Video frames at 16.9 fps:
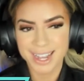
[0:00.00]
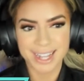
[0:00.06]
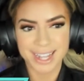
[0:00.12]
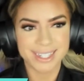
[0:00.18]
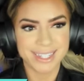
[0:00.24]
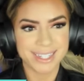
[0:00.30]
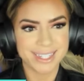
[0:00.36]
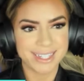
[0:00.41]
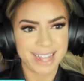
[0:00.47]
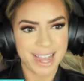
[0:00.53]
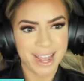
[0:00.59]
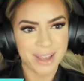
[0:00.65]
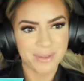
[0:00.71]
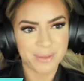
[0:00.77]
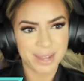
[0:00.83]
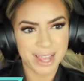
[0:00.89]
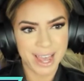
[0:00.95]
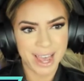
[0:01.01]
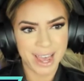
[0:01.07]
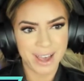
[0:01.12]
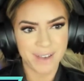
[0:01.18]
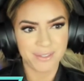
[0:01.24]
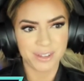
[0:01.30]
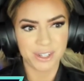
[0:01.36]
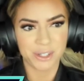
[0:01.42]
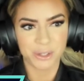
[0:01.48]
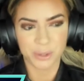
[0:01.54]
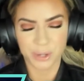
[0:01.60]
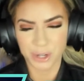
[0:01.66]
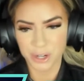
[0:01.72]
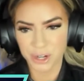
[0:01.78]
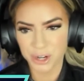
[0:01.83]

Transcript: and today we have Jordan